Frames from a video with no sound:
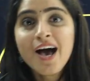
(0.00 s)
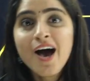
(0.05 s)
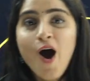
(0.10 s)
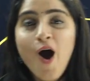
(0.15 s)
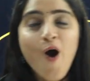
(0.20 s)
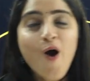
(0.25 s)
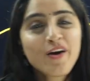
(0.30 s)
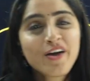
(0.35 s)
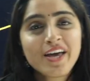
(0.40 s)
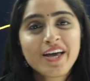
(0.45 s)

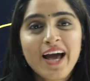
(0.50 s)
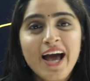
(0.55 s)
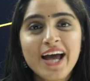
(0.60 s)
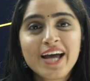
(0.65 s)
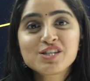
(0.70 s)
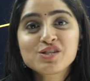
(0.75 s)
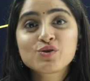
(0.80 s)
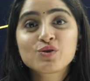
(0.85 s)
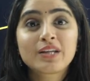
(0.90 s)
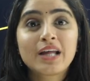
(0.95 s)
Okay,
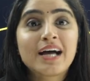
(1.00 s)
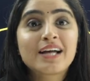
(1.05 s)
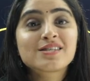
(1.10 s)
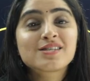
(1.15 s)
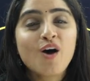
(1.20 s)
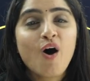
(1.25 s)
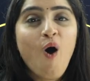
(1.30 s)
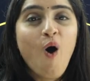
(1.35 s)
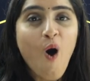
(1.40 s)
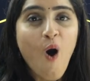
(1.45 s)
guys, so that's
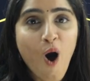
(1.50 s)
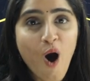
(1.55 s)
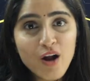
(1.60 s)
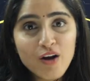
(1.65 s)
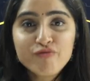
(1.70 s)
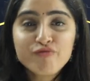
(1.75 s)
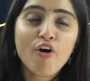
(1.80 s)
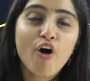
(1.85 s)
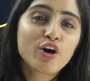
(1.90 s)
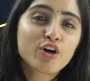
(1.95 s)
all
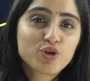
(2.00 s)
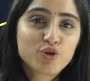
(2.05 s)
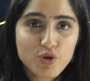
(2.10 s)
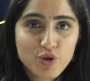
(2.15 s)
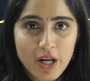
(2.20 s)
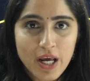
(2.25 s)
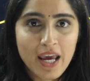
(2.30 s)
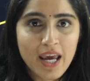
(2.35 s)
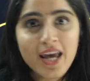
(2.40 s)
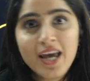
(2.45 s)
for
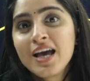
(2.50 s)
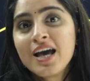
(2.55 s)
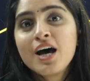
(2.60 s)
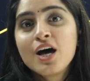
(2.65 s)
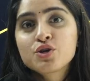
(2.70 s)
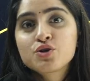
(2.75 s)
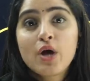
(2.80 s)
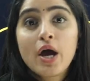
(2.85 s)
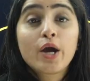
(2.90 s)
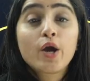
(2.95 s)
today.
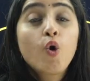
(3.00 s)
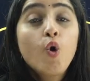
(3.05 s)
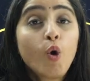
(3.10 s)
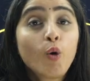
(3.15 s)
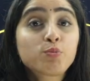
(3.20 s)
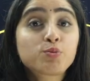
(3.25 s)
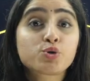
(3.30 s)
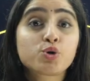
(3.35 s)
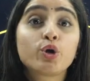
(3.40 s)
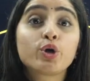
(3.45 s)
So I
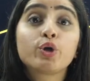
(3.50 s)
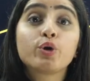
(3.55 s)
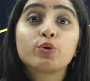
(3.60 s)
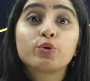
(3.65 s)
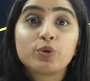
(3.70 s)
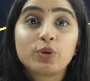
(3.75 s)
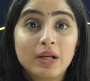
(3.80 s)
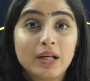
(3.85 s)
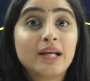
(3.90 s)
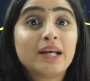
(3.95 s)
hope so you
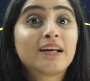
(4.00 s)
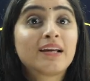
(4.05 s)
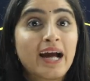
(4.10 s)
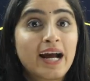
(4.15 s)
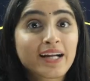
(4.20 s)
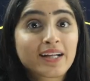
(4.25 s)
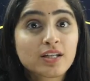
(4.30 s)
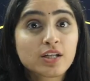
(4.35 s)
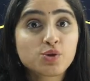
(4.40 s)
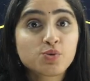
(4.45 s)
really
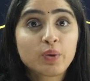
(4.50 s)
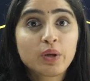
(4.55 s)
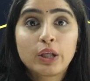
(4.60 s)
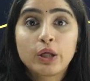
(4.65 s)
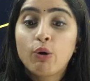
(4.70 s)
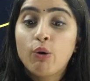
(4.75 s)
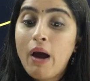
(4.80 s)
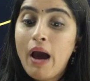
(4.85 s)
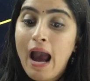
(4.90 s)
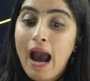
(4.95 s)
like this
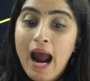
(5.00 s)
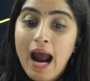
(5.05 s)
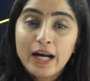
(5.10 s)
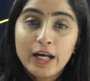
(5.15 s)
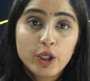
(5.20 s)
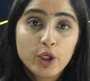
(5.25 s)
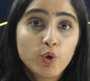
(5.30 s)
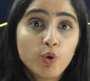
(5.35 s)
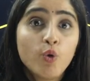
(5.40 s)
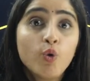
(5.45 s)
video and
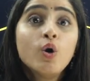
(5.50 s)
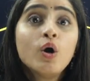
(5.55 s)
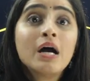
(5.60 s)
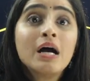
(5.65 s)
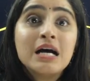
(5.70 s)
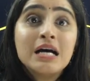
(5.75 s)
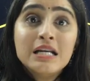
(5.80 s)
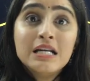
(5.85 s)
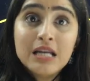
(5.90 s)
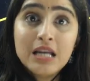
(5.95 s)
you
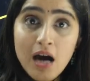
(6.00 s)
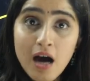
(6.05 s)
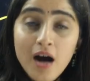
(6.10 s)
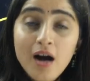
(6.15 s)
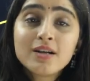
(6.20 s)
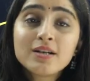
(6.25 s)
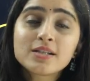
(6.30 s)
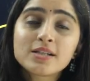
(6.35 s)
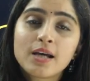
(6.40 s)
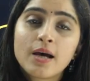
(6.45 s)

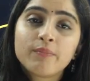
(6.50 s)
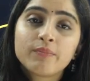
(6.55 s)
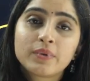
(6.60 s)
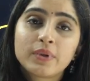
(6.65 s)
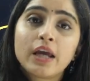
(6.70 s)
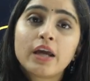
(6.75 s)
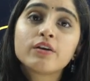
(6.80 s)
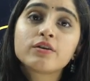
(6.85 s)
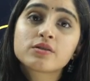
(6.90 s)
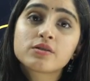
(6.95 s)
learned
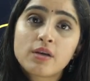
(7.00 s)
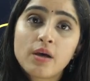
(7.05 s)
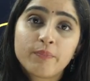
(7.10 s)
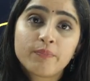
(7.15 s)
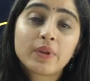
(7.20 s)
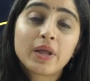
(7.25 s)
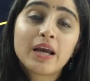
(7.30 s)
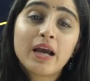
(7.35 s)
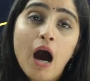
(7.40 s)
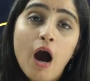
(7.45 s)

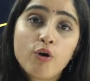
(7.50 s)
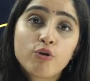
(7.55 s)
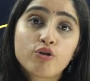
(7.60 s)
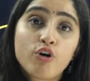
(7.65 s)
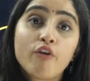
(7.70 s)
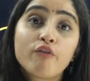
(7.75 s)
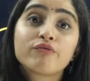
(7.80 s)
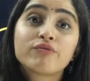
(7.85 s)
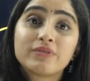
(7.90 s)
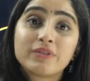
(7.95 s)
something out
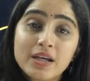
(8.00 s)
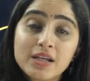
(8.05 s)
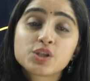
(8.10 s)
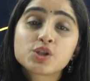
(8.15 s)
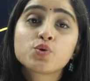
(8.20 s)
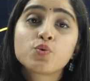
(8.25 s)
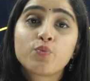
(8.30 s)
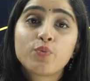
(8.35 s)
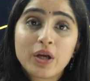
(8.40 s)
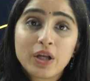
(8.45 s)
of this
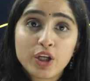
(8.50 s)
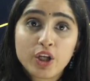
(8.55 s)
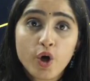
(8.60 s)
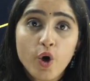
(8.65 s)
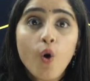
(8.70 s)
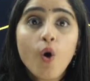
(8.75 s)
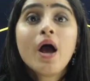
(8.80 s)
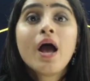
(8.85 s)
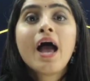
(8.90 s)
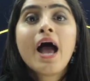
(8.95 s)

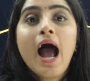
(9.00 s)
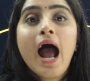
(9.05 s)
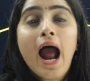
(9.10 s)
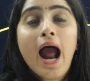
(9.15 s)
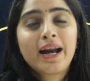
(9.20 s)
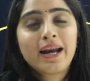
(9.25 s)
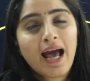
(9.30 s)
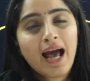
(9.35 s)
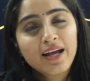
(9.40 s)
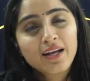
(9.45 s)
video.
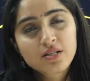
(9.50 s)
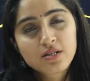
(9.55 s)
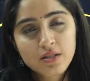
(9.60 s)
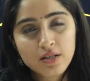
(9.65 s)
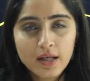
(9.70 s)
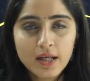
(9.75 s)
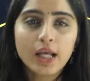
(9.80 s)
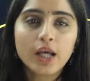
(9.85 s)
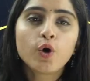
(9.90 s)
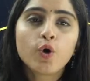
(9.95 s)
And I
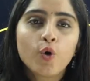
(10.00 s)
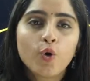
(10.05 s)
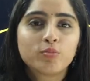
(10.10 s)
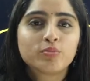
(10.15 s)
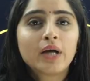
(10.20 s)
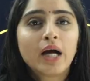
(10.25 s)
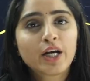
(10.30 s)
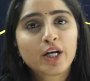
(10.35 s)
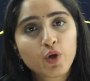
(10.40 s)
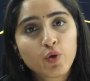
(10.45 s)
really hope
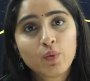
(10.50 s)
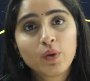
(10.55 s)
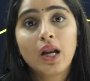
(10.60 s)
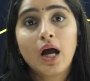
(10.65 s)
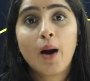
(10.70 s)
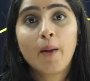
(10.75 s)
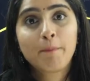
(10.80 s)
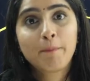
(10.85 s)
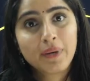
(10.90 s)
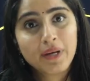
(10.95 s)
that you will
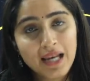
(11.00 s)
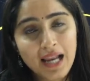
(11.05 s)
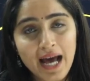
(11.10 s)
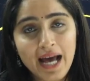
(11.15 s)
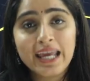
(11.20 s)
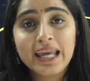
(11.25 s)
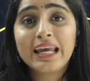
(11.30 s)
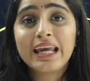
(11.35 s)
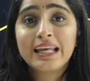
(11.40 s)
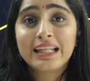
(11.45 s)

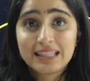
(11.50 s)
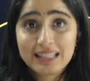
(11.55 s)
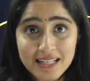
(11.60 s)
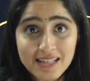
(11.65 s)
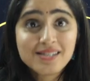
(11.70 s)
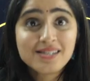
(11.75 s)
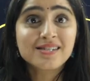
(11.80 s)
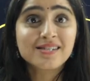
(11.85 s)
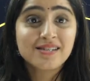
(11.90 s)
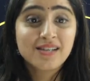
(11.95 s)
apply
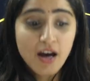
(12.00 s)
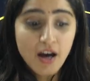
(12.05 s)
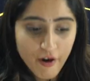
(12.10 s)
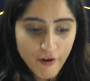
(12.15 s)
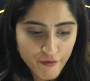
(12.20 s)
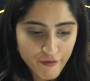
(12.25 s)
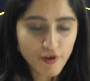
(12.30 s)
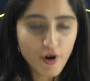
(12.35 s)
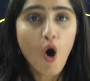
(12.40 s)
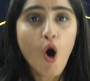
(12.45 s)
this
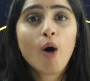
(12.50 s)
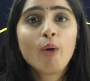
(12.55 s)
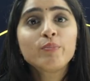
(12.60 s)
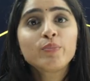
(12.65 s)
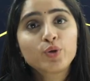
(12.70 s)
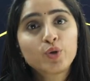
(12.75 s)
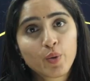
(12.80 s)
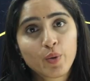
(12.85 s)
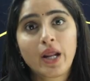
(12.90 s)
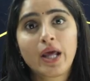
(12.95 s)

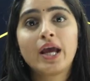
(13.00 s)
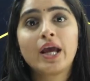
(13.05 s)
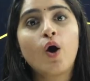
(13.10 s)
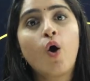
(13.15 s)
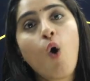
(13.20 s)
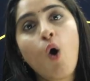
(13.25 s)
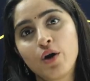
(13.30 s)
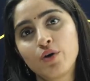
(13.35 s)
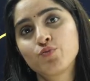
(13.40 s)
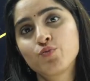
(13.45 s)
from today
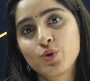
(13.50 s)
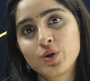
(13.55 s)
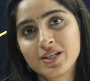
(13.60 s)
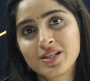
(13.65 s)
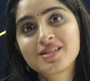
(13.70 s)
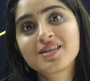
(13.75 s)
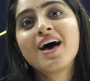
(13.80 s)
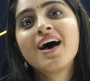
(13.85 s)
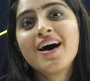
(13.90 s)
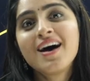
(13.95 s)

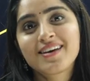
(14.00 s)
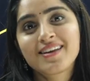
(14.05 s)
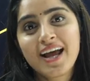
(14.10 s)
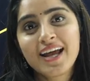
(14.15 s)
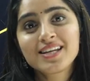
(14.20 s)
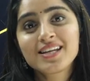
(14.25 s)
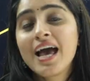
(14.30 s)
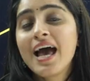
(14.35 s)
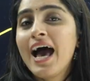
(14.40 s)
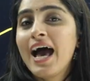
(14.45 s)
onwards,
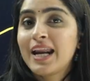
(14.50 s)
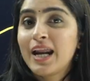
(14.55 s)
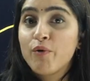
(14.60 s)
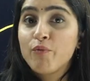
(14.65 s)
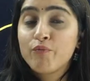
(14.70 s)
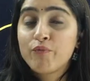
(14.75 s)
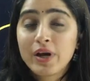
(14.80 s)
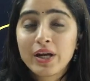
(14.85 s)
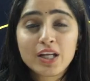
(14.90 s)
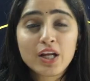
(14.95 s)
right? And
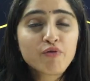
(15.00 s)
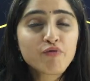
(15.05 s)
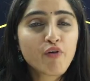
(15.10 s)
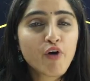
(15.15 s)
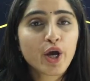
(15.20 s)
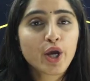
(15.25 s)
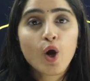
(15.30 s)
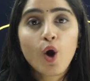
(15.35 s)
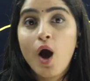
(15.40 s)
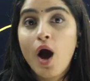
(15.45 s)
I'm waiting for
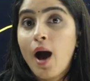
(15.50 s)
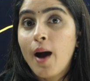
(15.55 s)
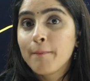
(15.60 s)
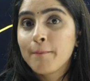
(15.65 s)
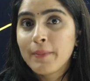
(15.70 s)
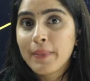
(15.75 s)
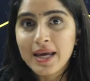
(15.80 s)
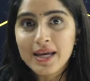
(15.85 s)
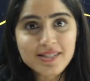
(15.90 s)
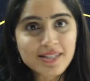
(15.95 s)
your
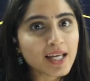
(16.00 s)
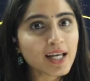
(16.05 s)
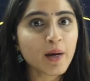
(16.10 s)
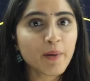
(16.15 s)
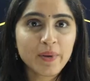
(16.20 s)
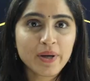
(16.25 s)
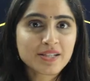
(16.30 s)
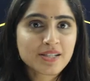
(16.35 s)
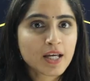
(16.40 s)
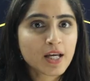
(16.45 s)

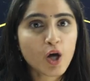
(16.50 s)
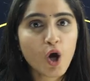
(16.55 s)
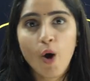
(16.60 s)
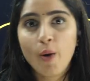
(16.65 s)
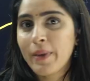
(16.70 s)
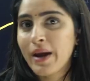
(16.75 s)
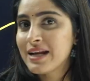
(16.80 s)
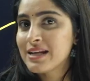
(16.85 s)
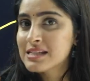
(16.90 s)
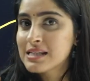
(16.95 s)
amazing
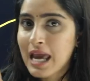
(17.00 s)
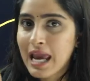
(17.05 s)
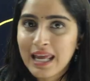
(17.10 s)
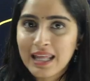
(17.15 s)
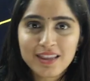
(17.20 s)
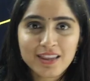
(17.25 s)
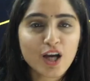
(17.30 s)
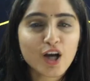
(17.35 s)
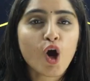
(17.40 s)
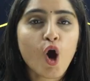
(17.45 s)
comments
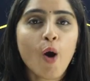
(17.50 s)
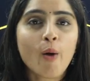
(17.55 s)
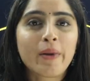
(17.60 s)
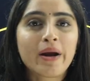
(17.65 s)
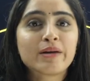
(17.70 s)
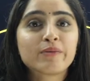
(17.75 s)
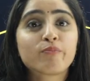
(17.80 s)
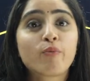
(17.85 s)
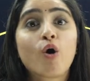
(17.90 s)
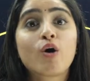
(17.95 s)
in the
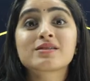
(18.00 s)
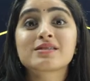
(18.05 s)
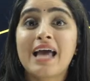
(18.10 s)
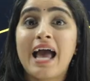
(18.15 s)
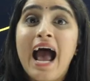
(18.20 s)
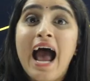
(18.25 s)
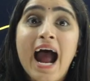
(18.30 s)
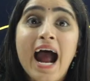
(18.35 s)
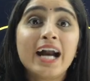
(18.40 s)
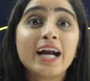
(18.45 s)
comment box
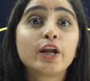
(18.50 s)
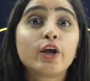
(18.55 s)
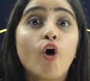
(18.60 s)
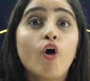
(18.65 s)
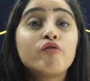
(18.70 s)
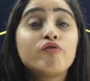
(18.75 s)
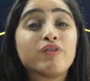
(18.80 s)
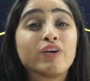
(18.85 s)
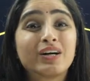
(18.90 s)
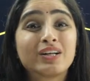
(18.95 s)
and your
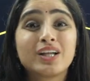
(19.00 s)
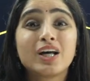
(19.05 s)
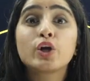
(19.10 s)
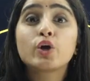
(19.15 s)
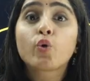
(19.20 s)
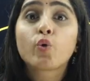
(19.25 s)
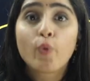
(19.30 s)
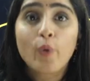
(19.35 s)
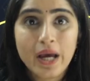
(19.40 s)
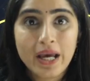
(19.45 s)
further
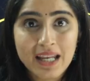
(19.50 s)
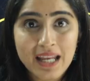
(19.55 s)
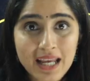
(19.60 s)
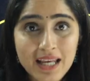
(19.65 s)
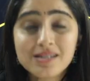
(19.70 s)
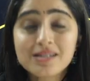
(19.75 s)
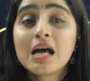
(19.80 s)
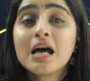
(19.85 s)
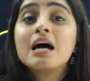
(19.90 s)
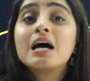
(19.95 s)

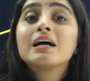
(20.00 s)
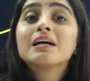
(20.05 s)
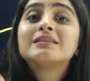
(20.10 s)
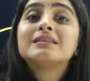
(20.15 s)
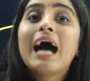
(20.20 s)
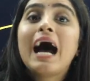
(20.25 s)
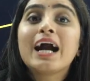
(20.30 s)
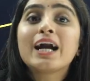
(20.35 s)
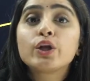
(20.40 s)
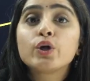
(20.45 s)
queries
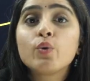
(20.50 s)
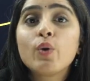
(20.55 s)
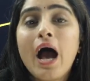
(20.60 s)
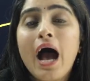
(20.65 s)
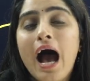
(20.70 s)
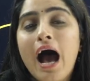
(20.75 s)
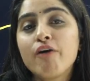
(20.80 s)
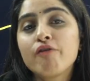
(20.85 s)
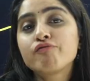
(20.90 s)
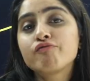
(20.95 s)
that you
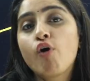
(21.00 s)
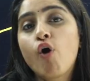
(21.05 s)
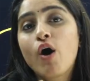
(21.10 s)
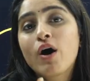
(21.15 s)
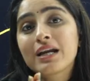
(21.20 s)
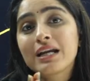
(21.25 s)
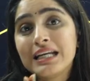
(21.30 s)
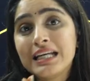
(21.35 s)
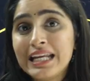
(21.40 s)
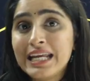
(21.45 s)
have
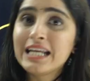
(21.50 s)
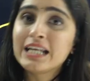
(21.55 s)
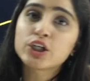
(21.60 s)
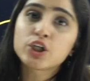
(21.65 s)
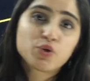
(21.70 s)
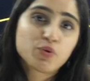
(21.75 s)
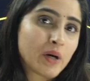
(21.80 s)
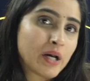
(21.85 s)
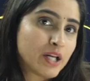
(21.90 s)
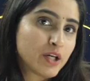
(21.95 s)
for NEET
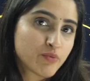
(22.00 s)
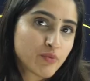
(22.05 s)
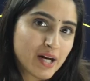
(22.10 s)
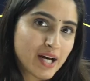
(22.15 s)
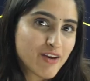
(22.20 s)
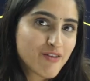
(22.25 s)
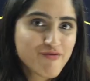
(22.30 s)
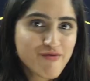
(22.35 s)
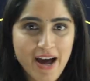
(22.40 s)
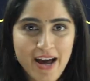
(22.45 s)

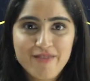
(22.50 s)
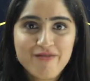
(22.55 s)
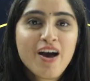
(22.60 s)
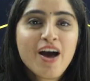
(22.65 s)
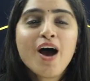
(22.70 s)
2025.